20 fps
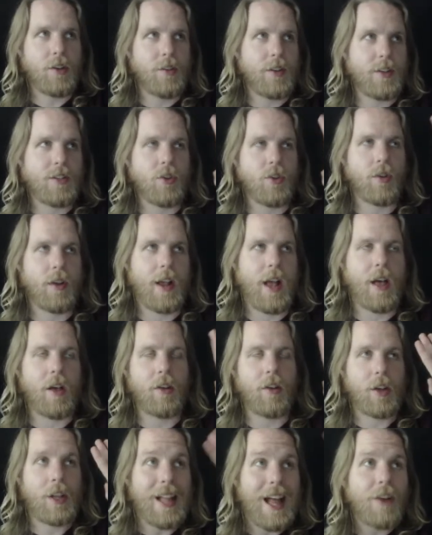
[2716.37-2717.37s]
and the
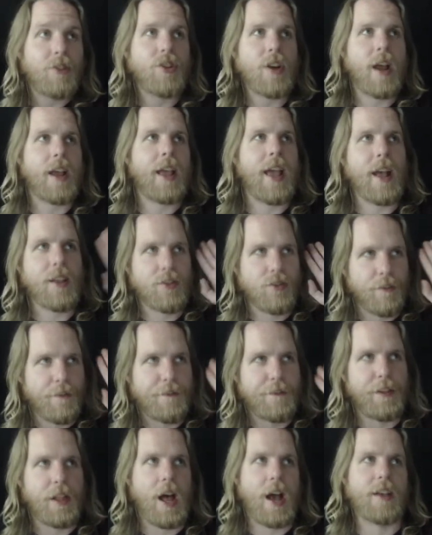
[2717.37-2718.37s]
cloud giant castle
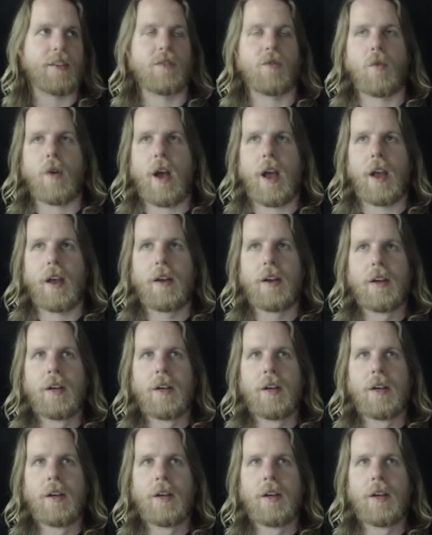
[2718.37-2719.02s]
flies away.